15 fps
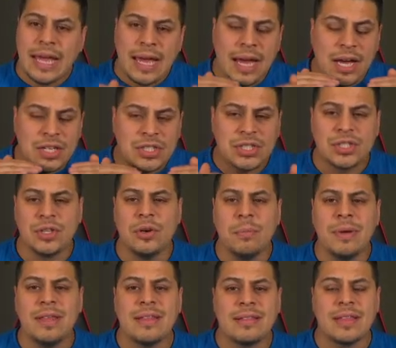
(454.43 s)

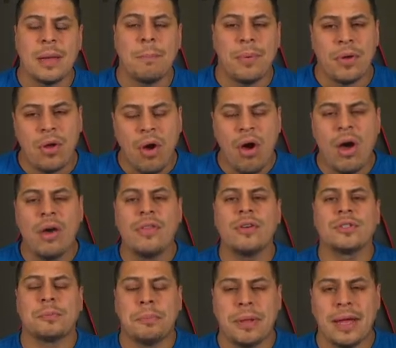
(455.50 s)
Assuming that they put all
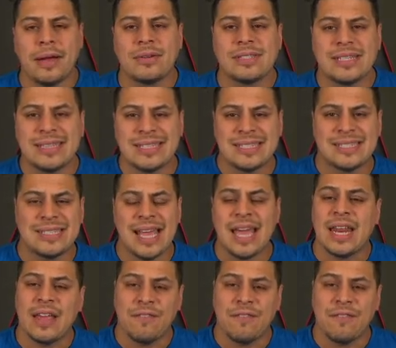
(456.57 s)
those players in the set,